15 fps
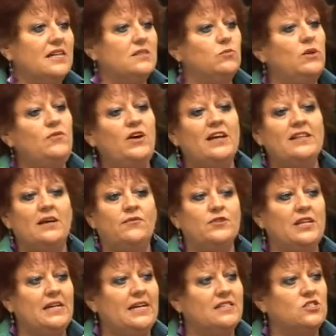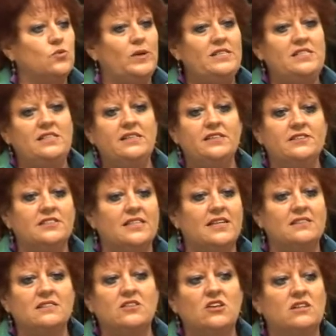we've had that for the last 20 years, it
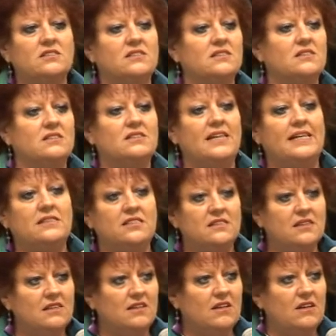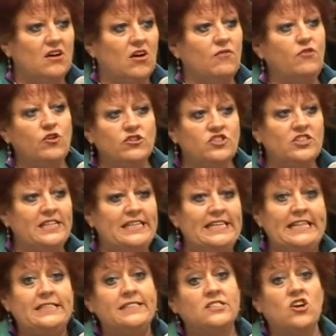hasn't cost us a cent. Unfortunately,
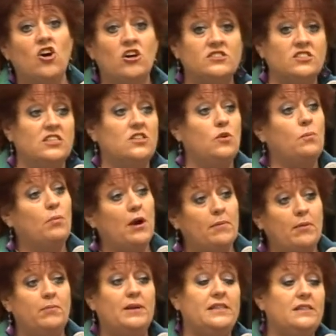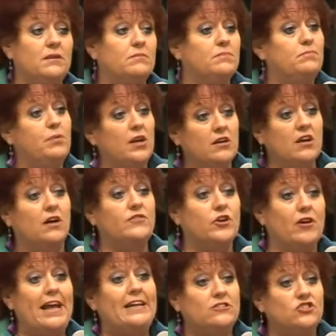it is costing you probably the bulk of your
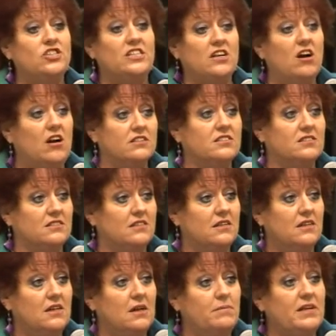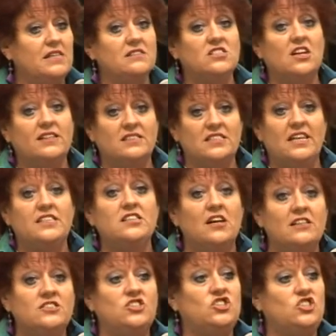energy costs, because
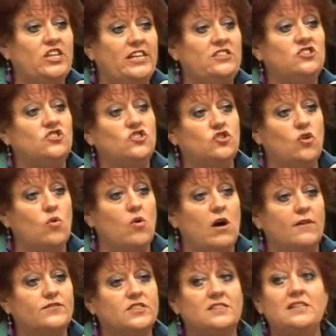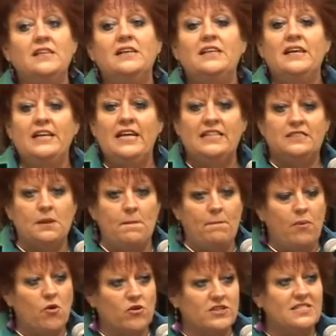technology changes so often. It's
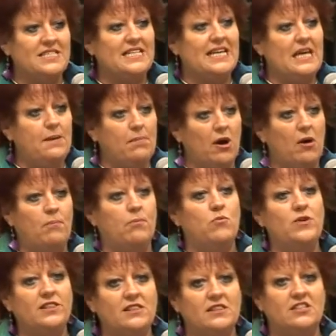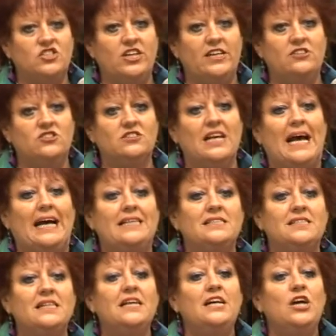important to keep up with the changes and
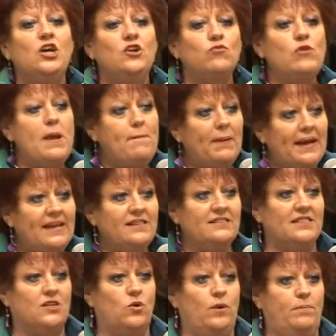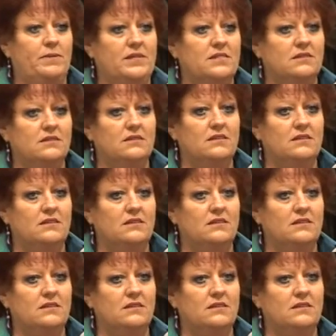replace equipment,